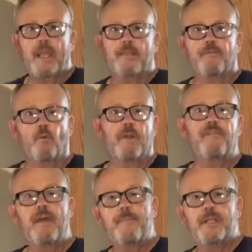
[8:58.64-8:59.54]
the
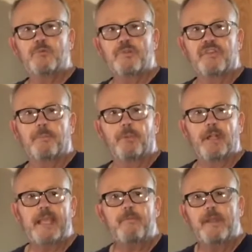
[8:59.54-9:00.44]
45 minutes was
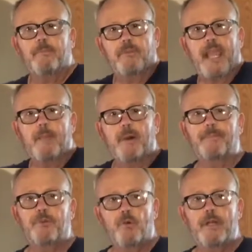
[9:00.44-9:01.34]
complete. We came up
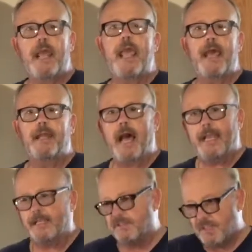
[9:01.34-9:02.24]
to it and I
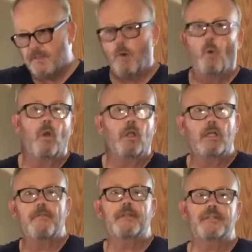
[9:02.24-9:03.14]
could see the oil
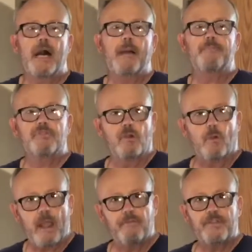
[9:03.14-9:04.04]
on the top, so
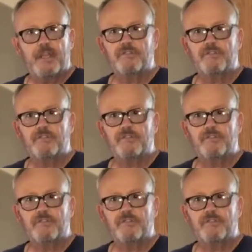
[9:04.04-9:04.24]
everything's